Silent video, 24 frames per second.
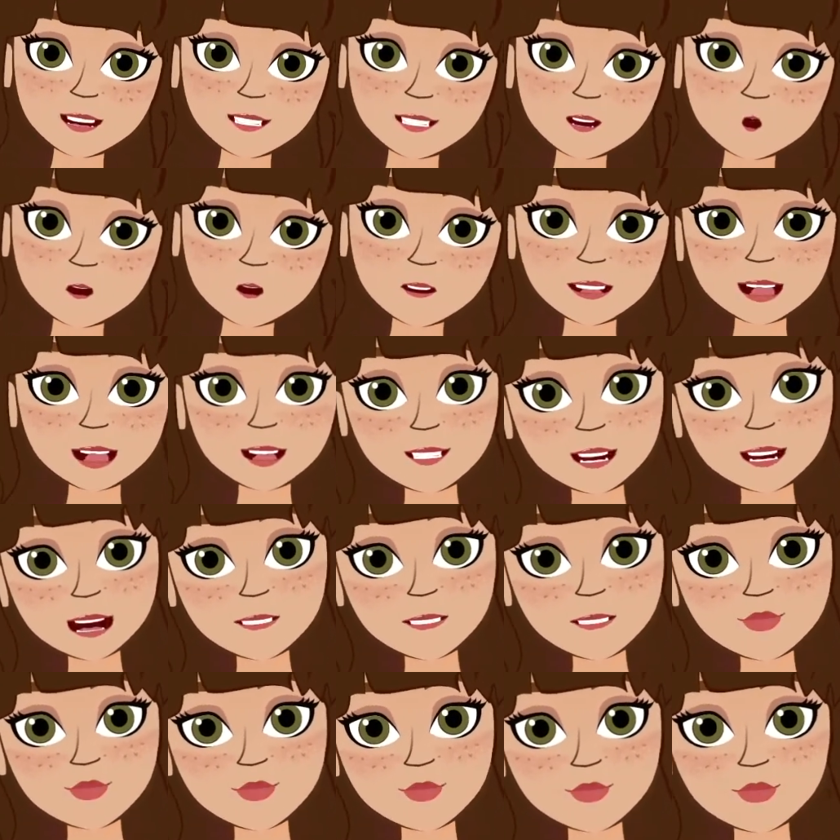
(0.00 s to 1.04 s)
Girl if you
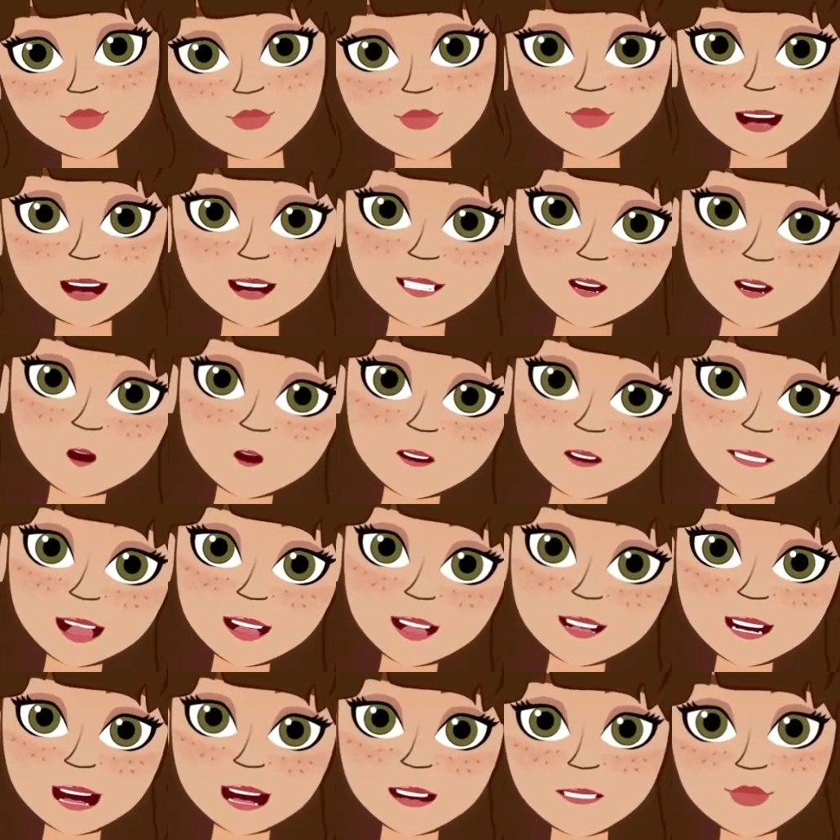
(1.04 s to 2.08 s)
like. That's what the
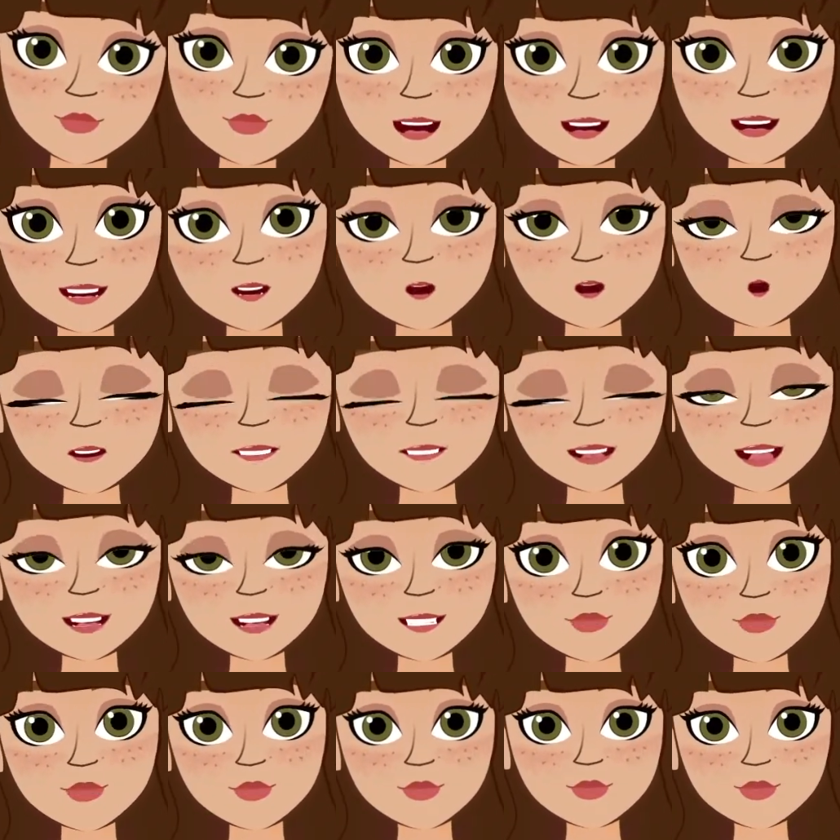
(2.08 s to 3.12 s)
neighborhood kids called
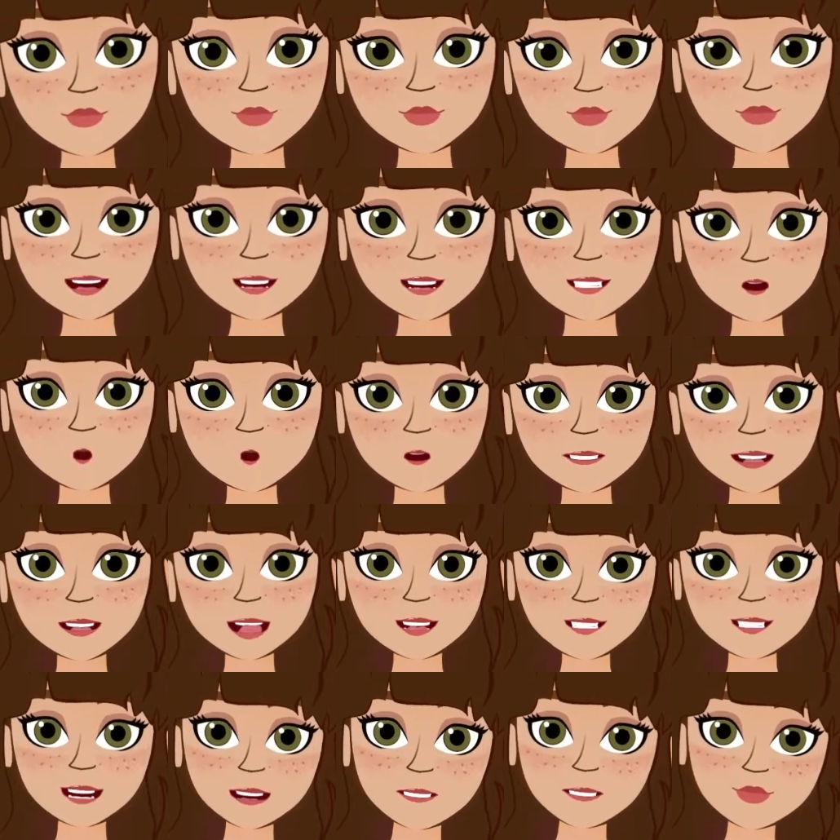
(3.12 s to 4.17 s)
me. I have a
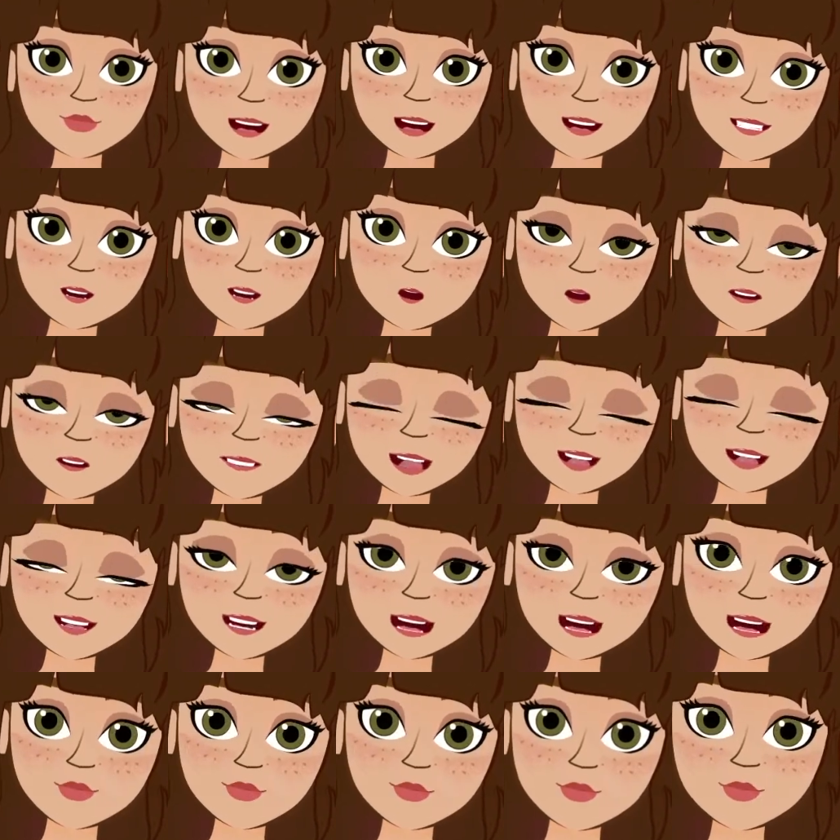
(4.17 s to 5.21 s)
long story to tell
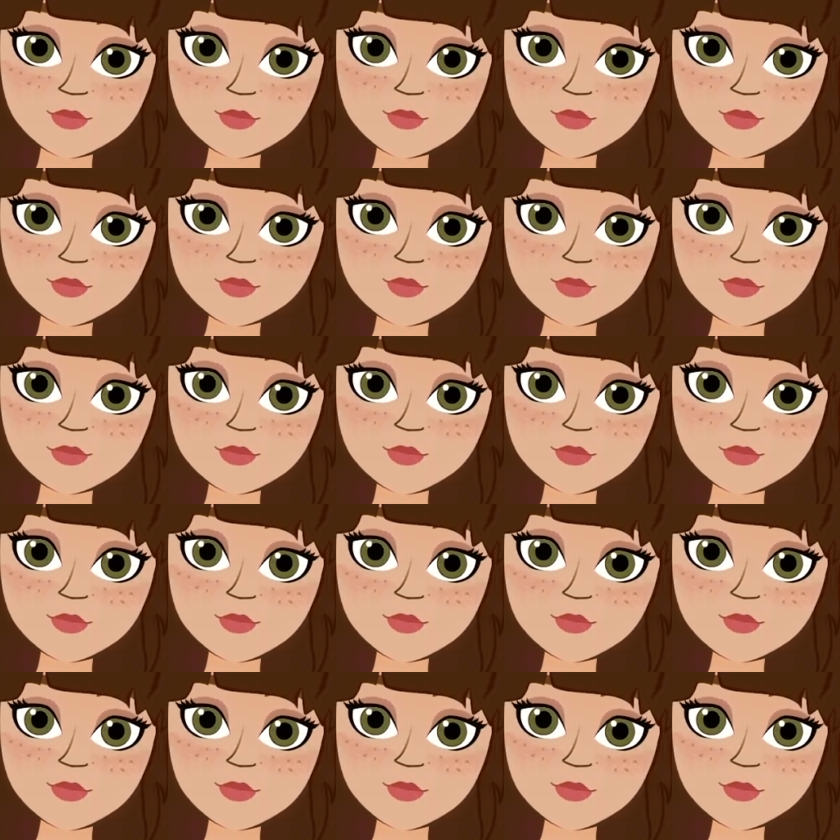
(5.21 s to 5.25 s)
you.